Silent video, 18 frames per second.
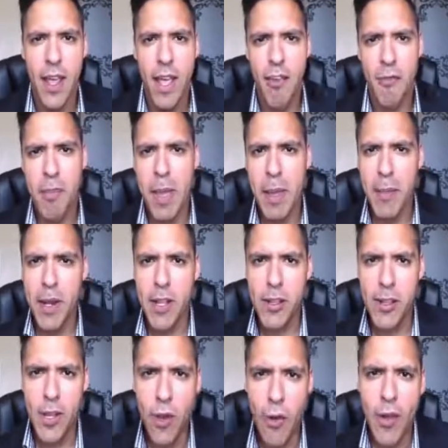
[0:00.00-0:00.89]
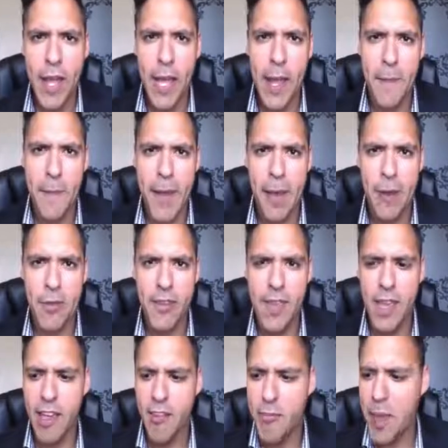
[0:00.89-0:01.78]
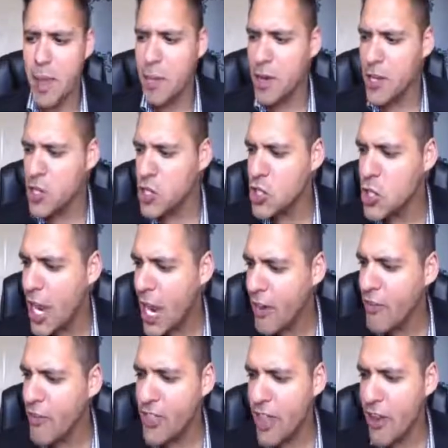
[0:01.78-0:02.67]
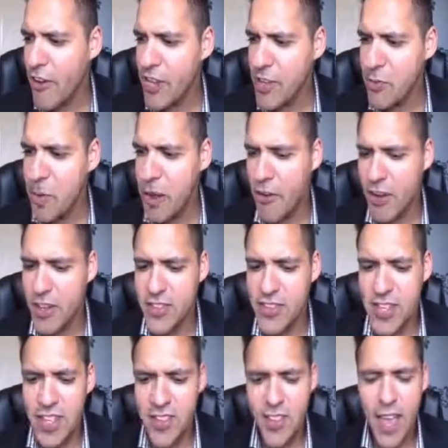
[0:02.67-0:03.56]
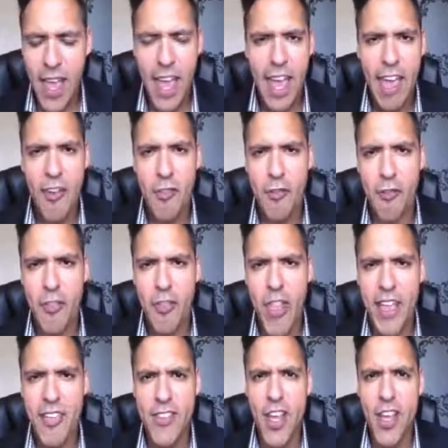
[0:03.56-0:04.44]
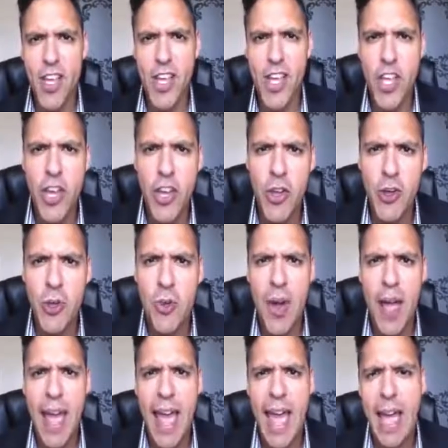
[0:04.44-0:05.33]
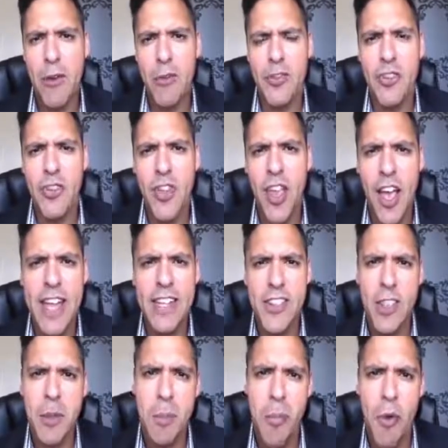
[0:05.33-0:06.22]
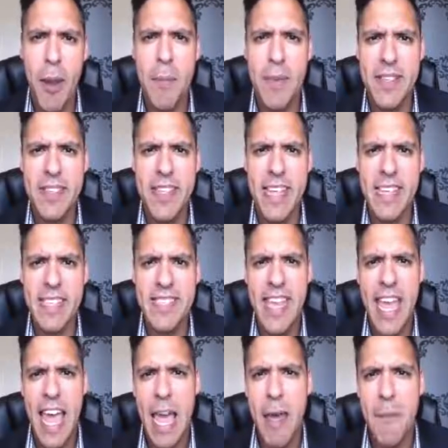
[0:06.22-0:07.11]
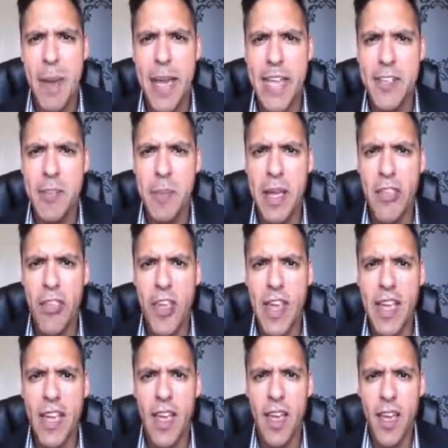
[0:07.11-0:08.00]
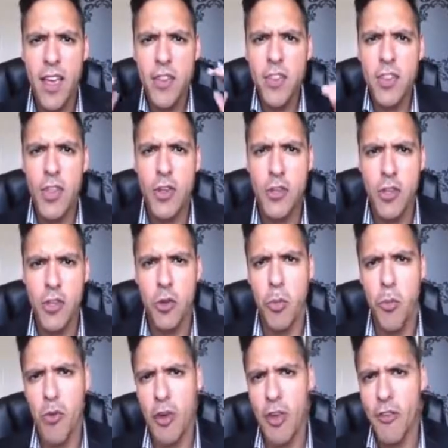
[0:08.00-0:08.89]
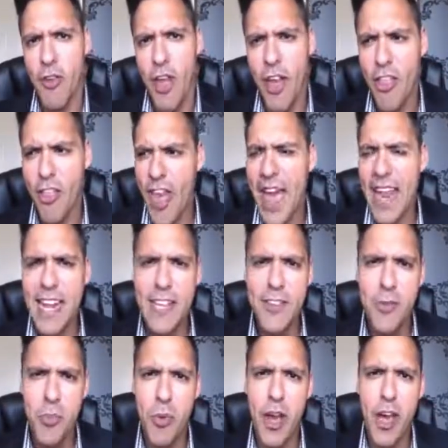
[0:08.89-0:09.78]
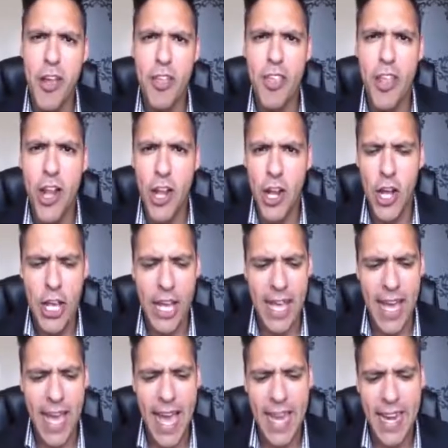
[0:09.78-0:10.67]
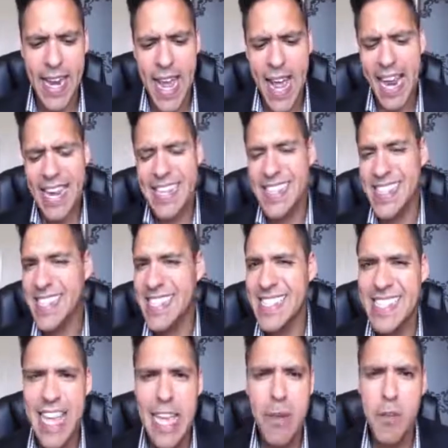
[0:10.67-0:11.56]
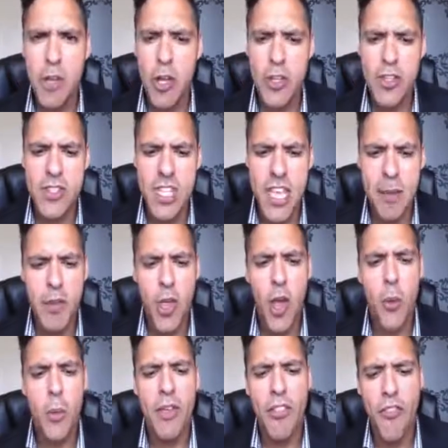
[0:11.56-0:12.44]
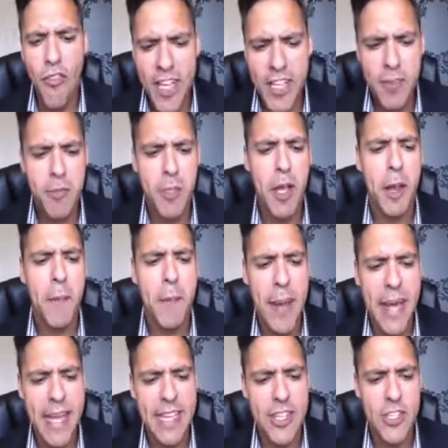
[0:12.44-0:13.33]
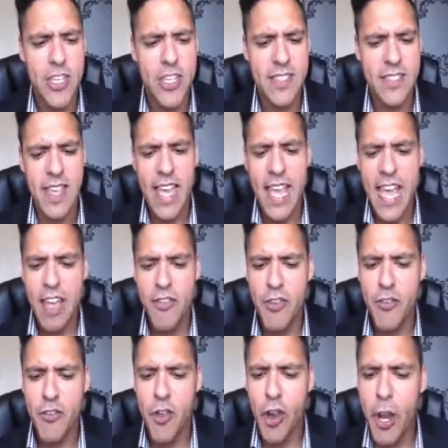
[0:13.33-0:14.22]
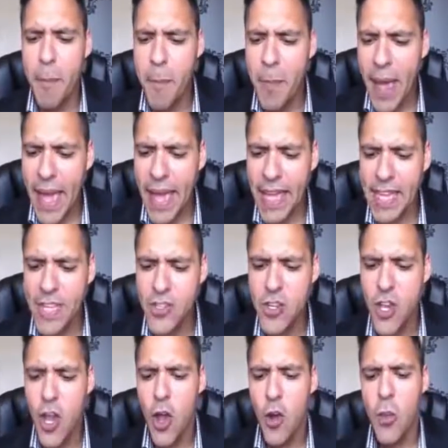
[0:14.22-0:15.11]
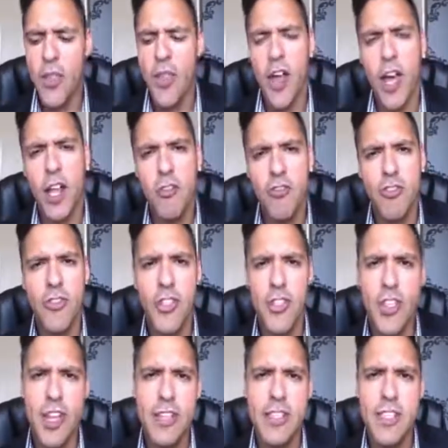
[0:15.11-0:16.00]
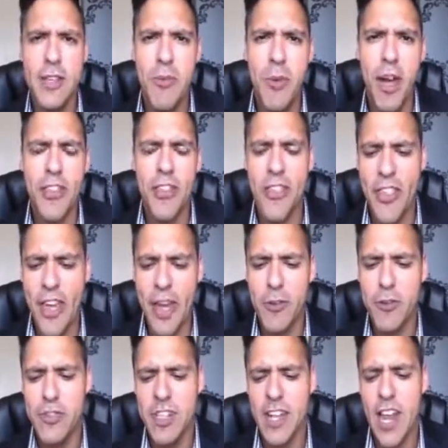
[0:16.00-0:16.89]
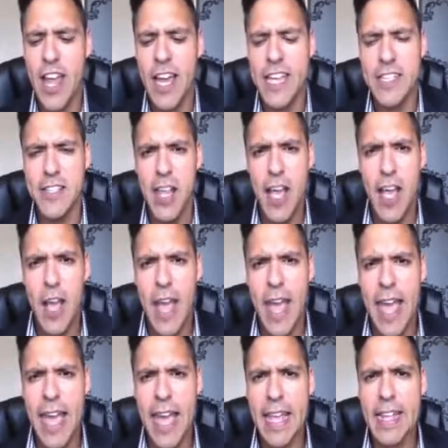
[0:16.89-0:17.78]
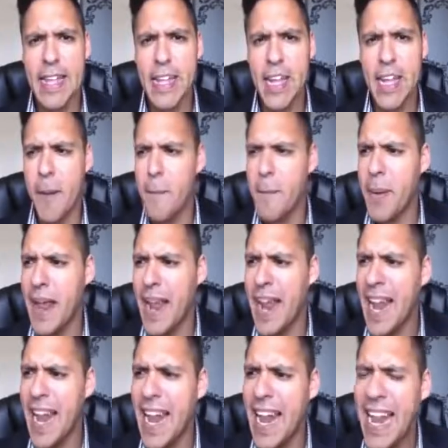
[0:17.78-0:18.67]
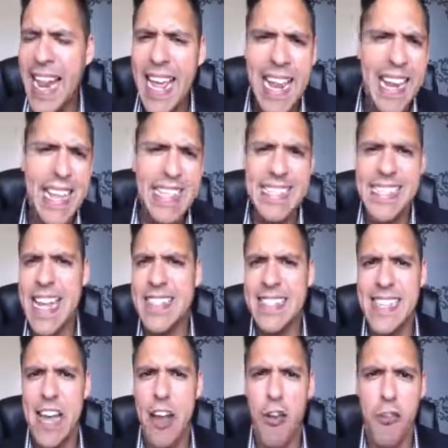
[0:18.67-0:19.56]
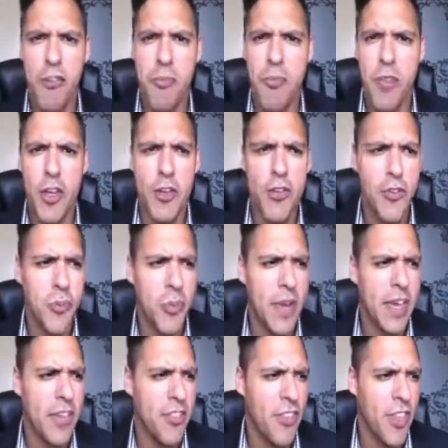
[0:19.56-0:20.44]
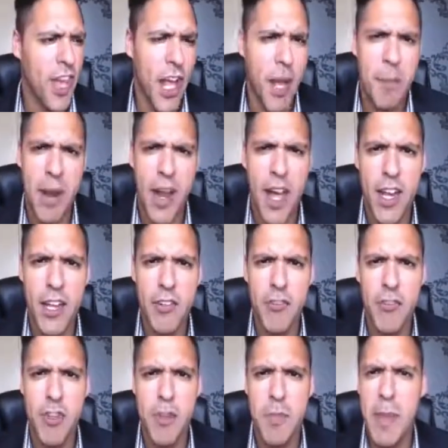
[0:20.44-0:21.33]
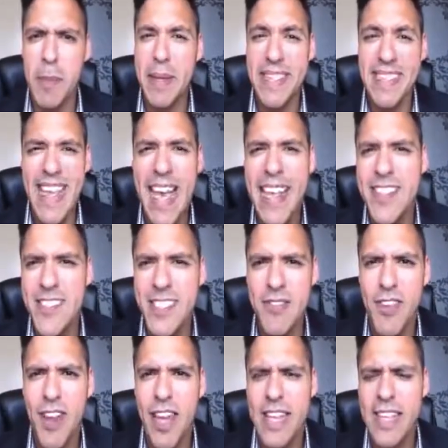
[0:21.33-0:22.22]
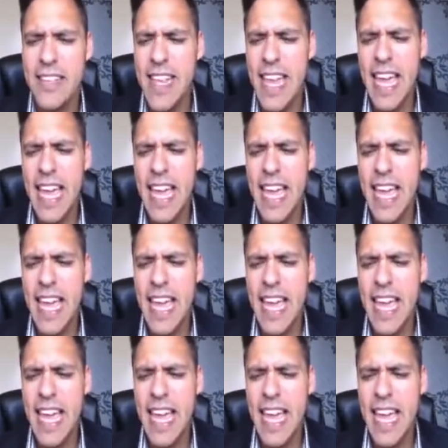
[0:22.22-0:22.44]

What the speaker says: If people are talking about it, if people are sharing their experiences, if there's a queue outside the premises, it makes me think social proof. That is worth looking at. And it's the same concept with Facebook pages. If you've got a page with 131,000 likes, it completely stands out from those with a couple of hundred, maybe tens of likes,